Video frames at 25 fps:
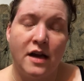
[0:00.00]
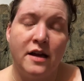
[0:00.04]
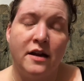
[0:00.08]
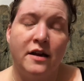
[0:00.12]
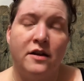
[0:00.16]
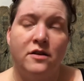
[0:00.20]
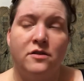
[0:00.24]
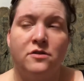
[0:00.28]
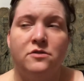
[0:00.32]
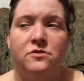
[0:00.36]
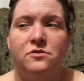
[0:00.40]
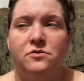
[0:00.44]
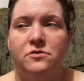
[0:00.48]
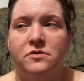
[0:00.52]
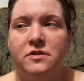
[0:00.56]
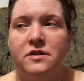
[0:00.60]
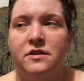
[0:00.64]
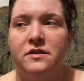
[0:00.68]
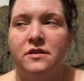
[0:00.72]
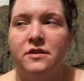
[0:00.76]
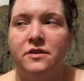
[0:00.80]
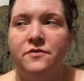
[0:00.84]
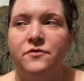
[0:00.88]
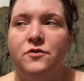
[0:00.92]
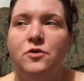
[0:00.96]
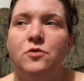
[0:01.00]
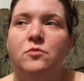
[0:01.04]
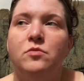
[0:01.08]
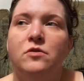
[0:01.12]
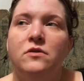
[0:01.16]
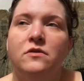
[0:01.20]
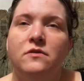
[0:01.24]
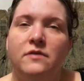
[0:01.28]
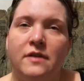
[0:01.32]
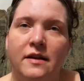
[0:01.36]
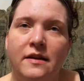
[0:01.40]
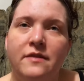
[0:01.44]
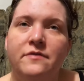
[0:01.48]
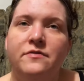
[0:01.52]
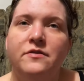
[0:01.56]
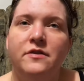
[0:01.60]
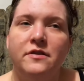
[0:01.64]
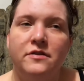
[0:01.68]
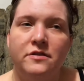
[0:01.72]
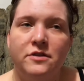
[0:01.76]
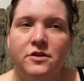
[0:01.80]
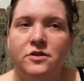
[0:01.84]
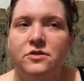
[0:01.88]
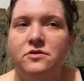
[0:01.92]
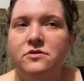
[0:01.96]
And I also think that if you believe
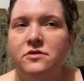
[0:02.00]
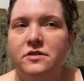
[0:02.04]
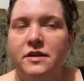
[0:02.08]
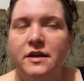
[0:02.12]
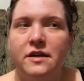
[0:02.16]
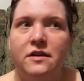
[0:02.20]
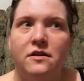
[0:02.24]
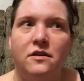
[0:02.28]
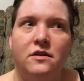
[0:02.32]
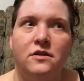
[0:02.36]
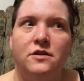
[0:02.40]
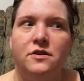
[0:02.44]
that there's, like,